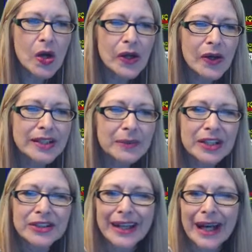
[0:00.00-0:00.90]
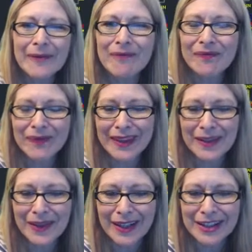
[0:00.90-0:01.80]
didn't want to do that.
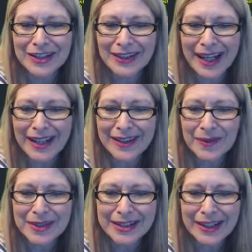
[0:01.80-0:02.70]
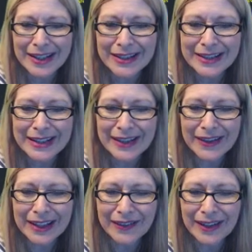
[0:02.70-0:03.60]
We'll undo that. That was not necessary to
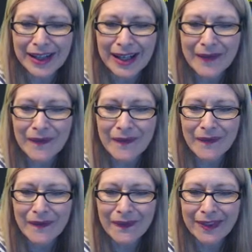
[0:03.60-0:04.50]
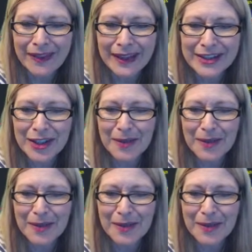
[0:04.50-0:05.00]
get rid of that. That's our main